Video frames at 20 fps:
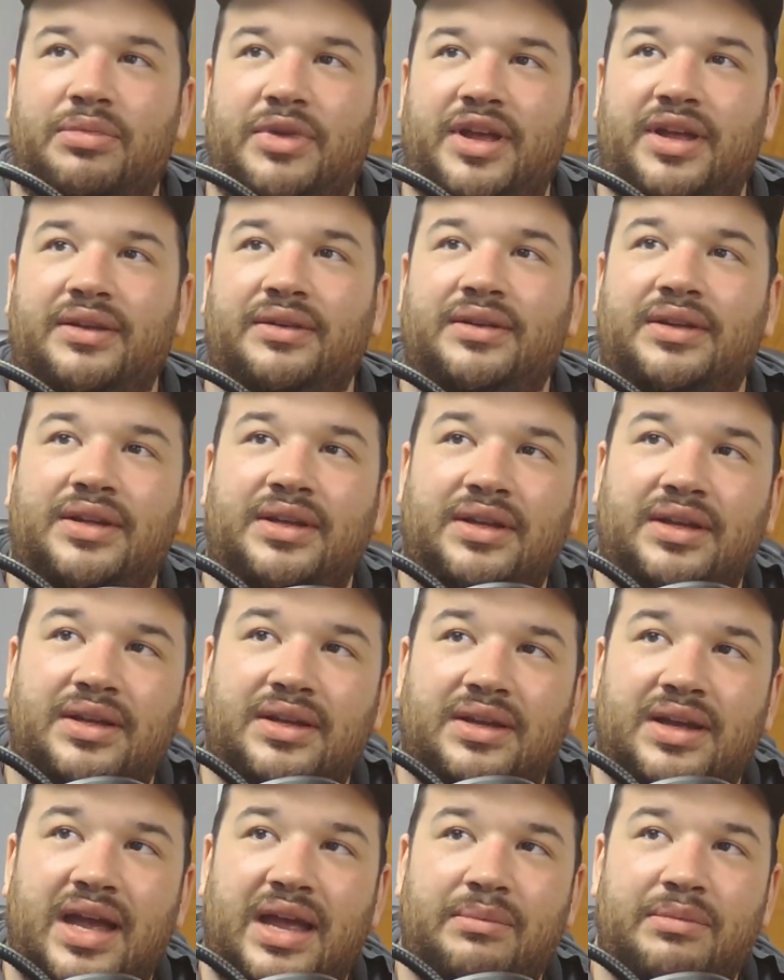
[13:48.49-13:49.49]
But
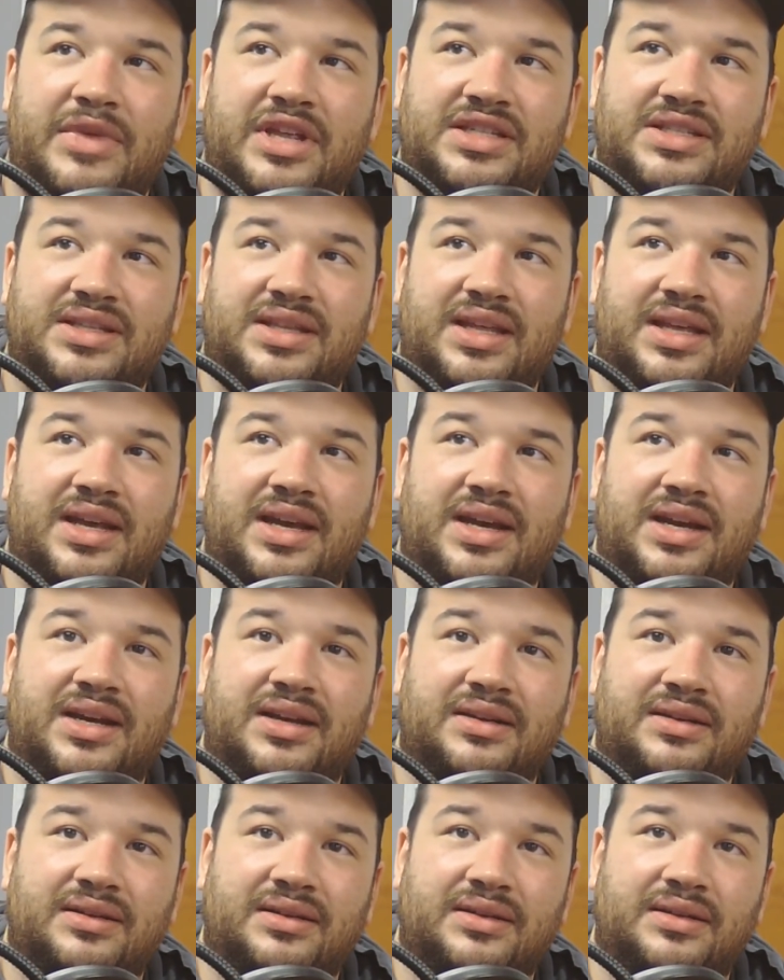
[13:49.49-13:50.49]
I miss the
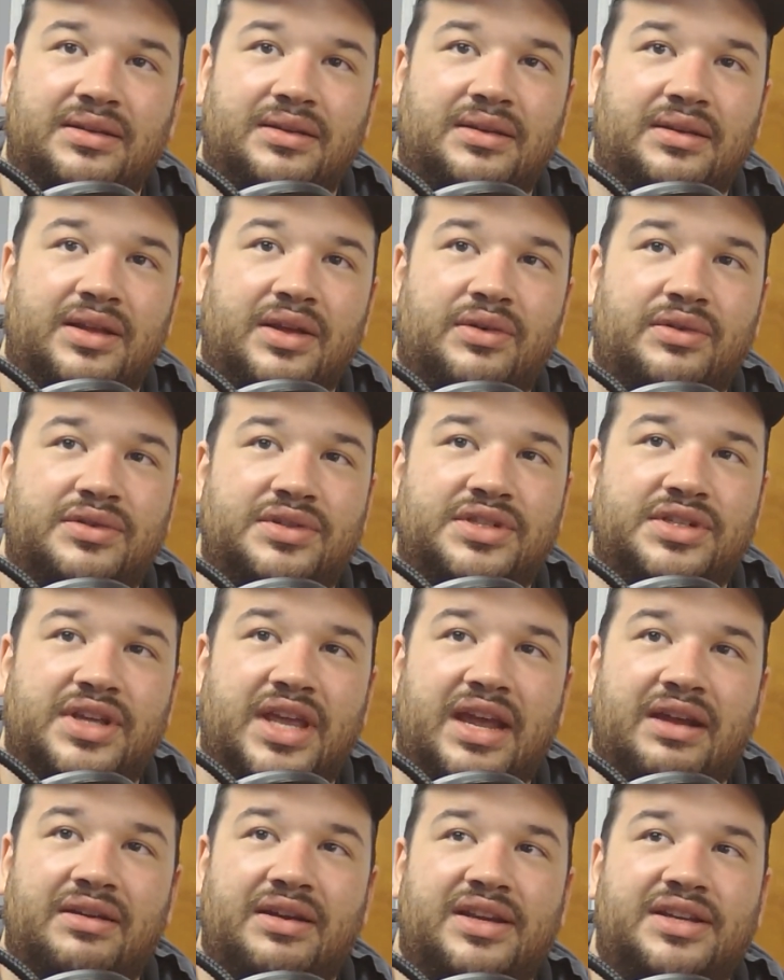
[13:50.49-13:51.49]
old
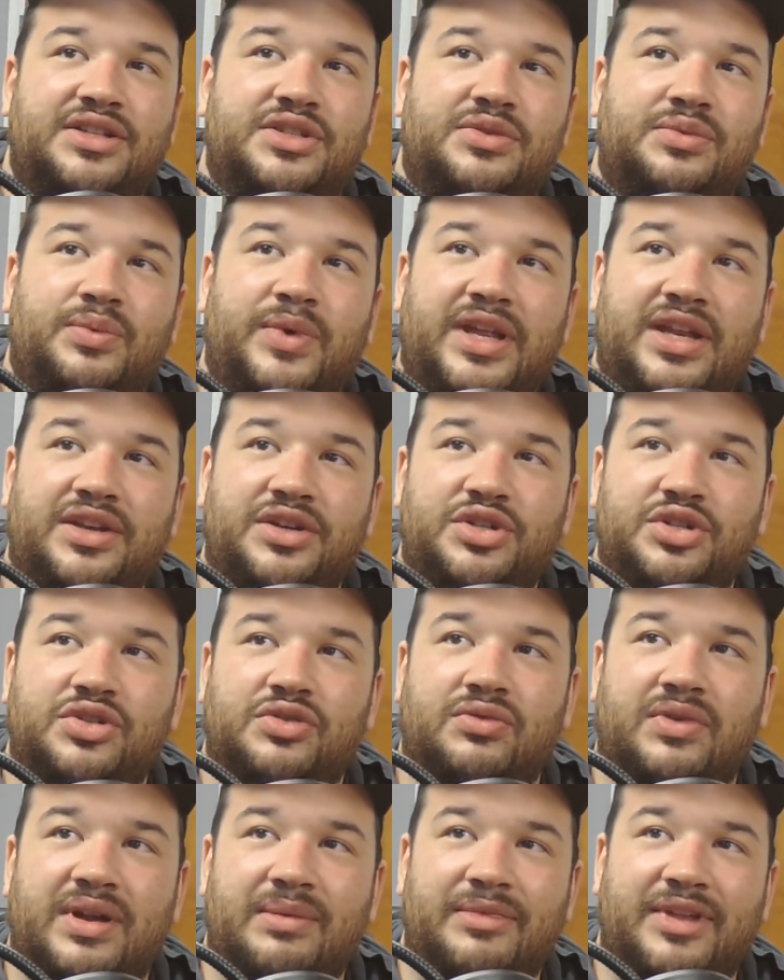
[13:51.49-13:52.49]
scary Swedish
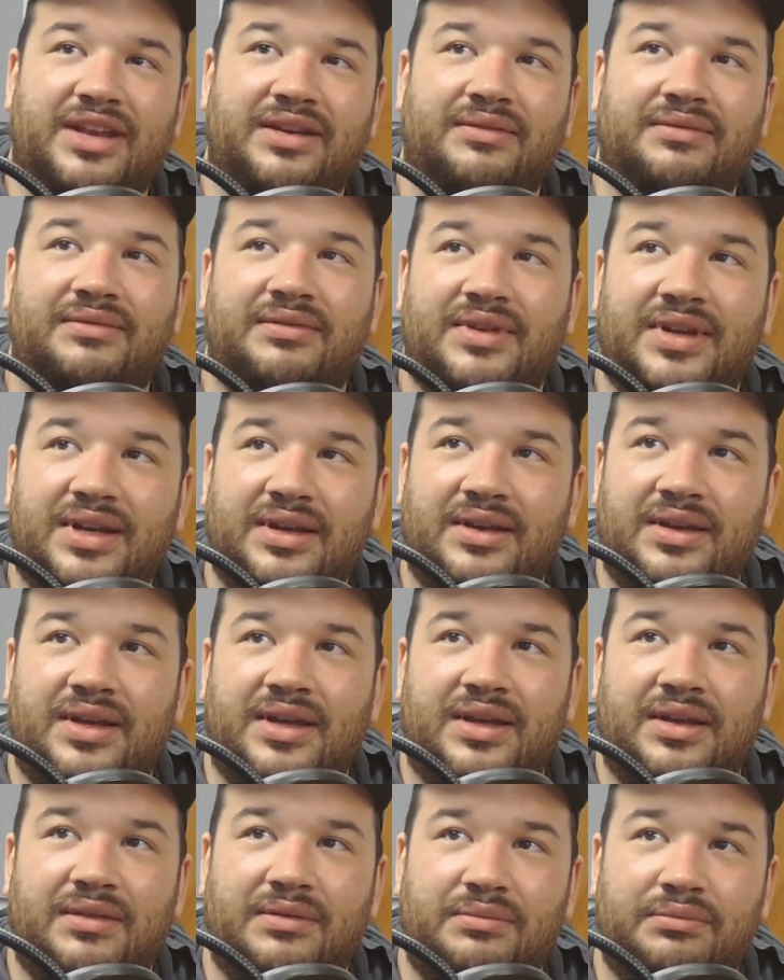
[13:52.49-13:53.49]
screaming
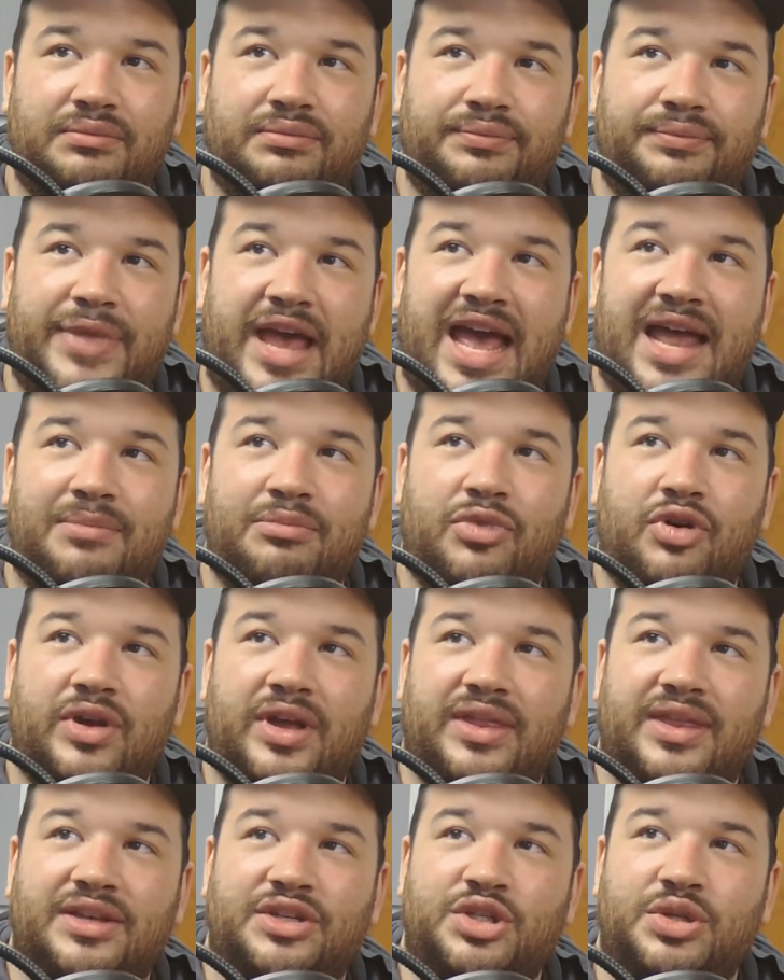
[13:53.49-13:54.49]
bad
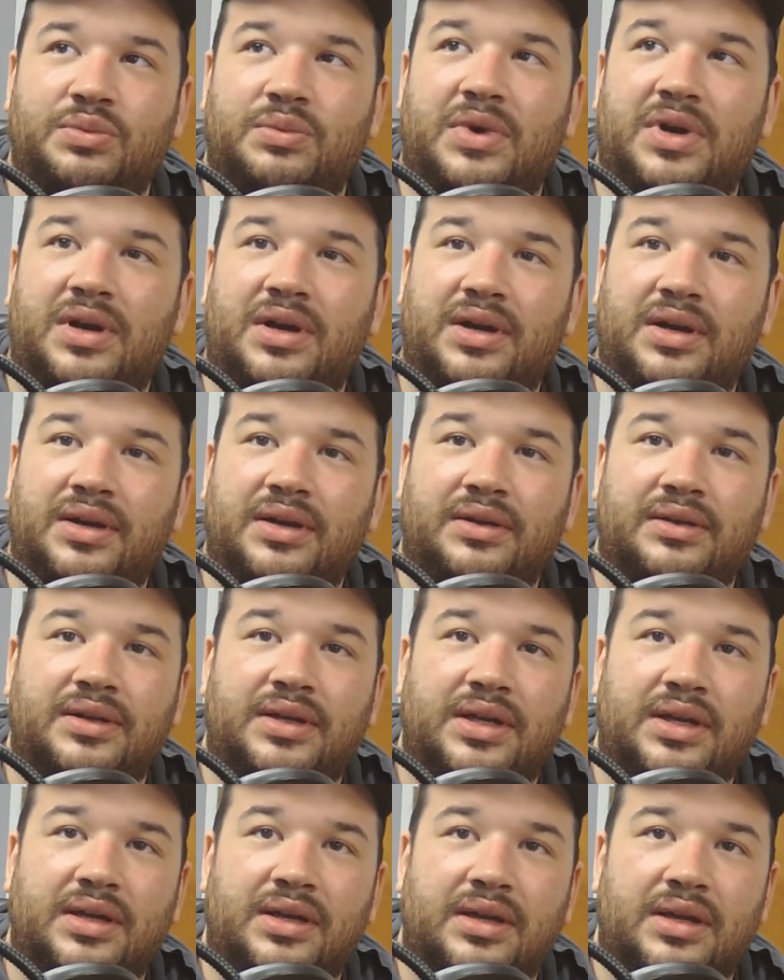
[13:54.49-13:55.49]
boy that you were.
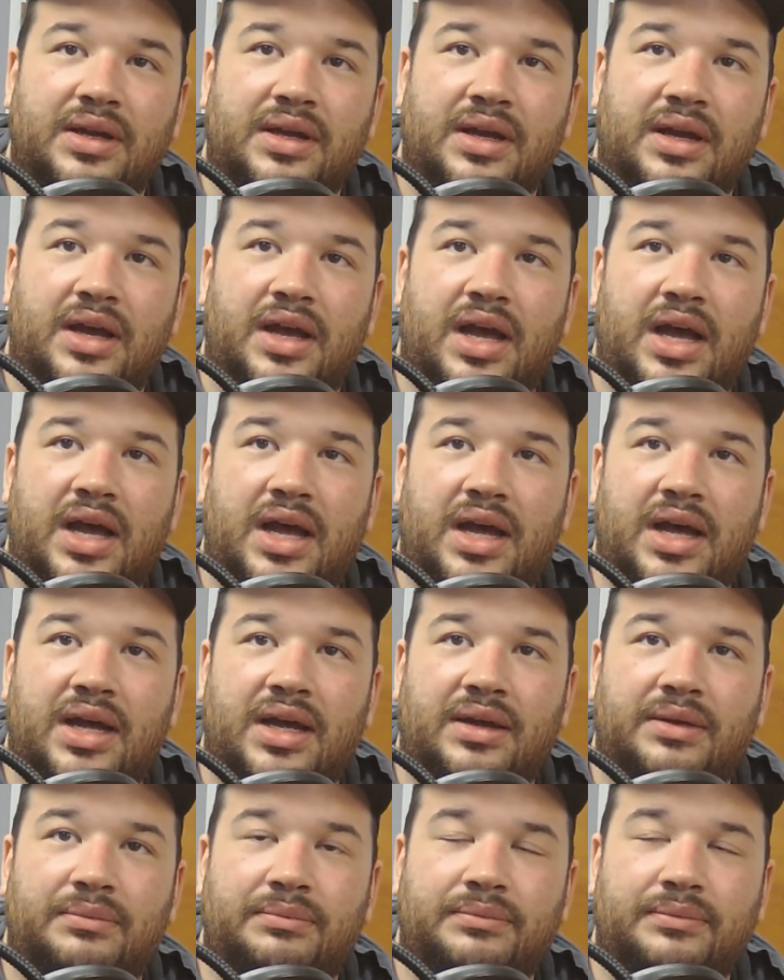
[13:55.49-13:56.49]

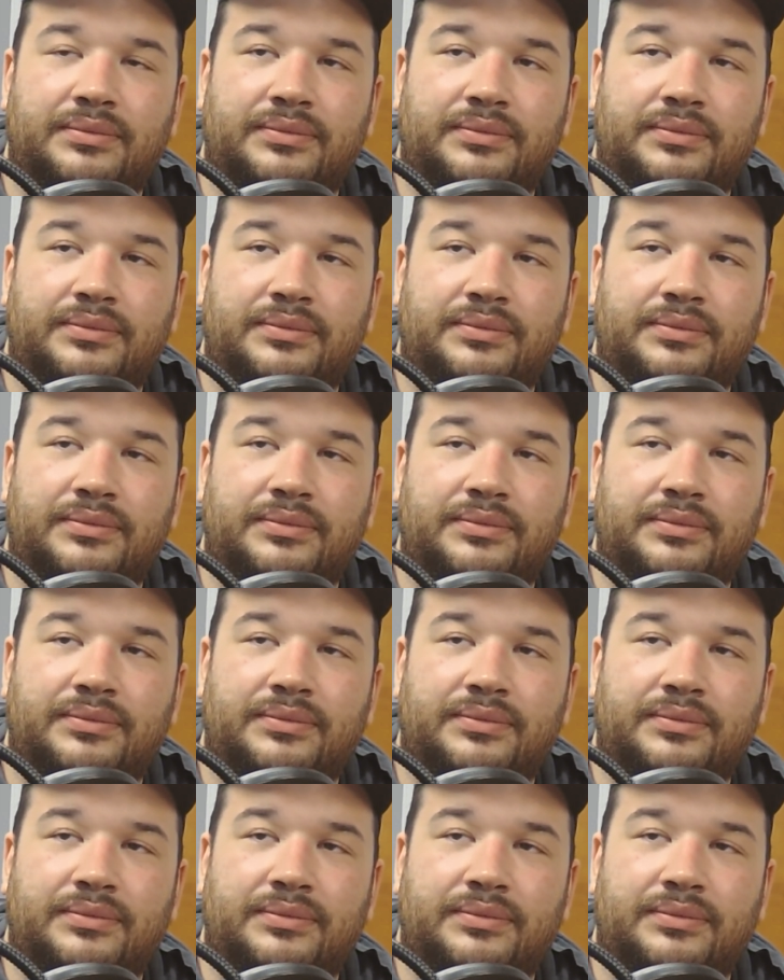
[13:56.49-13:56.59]
And